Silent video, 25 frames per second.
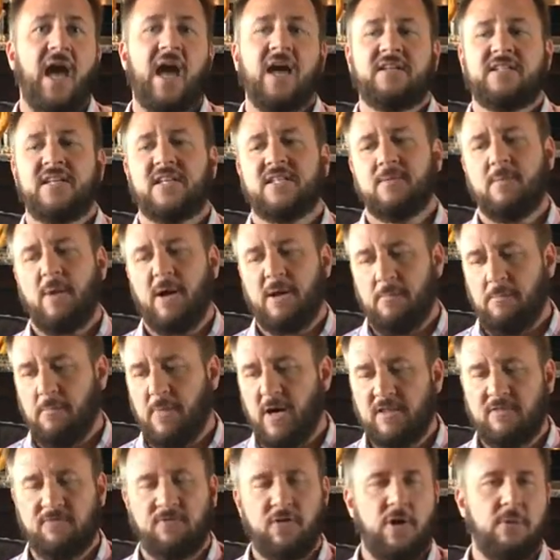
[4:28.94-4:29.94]
And it takes about a
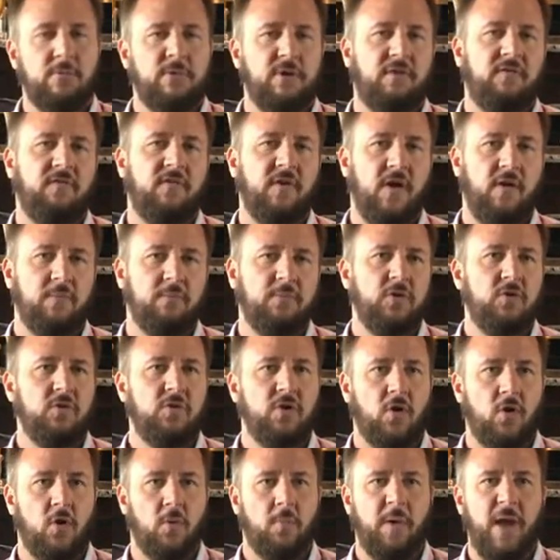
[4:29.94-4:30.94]
month for him to develop new
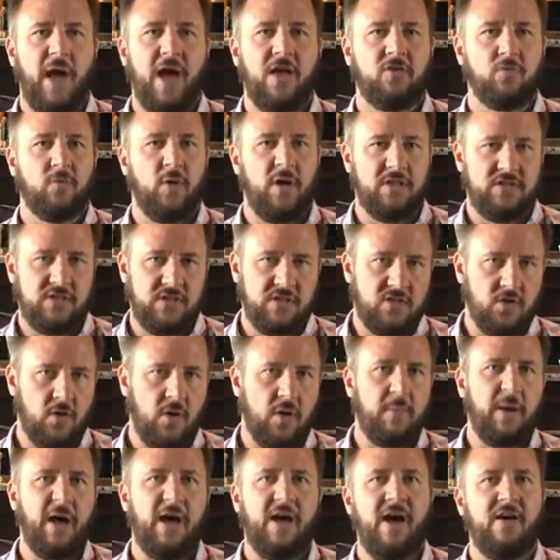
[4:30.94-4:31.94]
neural pathways. And so
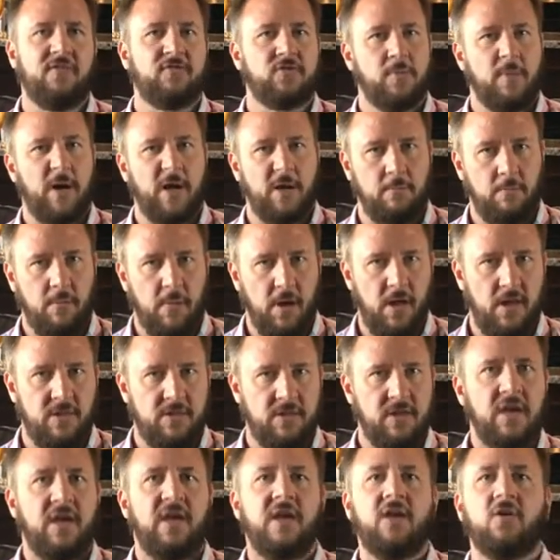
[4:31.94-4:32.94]
after about a
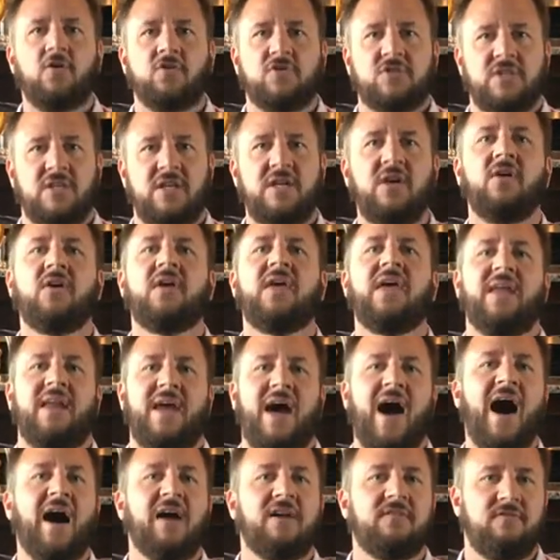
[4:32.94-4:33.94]
month, he'll
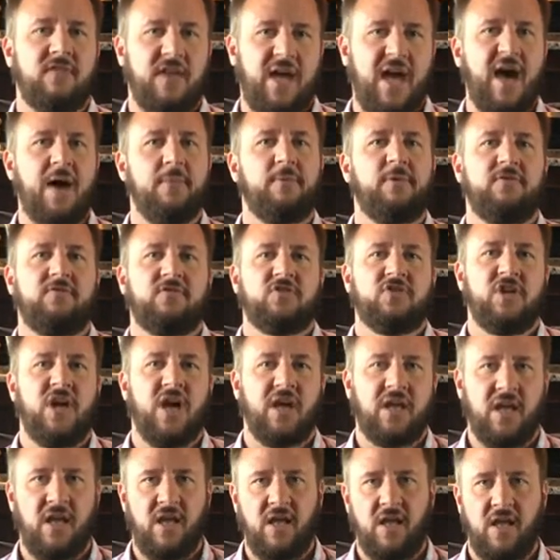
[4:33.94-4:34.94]
get out of the habit of
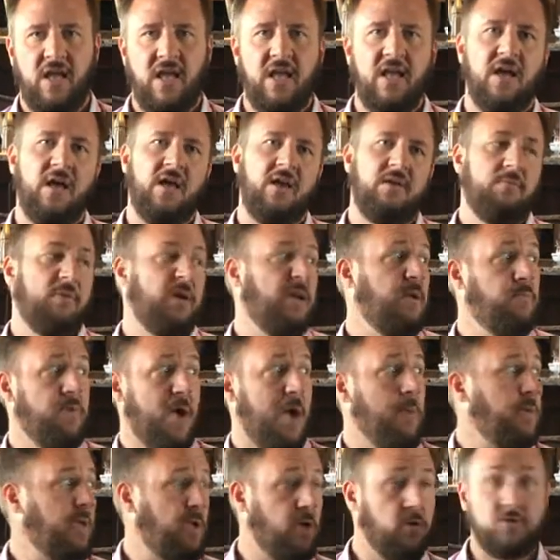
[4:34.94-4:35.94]
checking in, but he
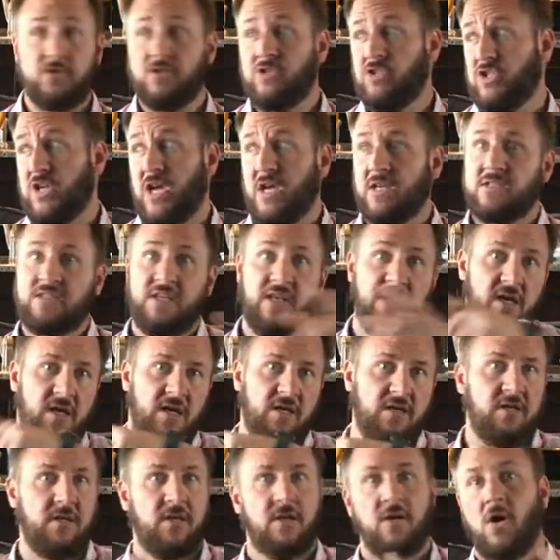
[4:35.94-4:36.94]
probably goes and checks
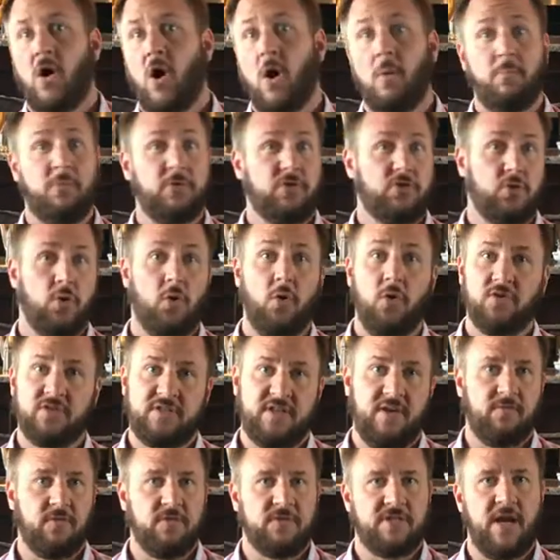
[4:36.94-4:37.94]
in on patrol
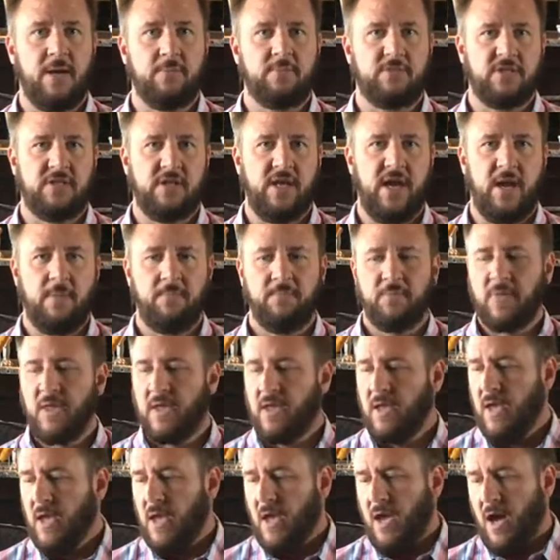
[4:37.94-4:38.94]
several times a
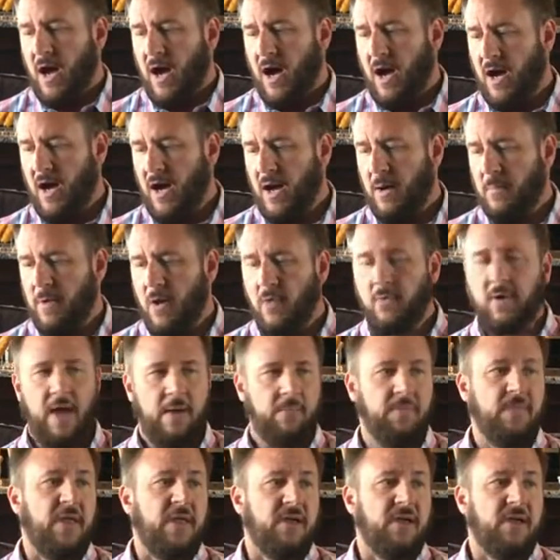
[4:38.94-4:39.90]
day.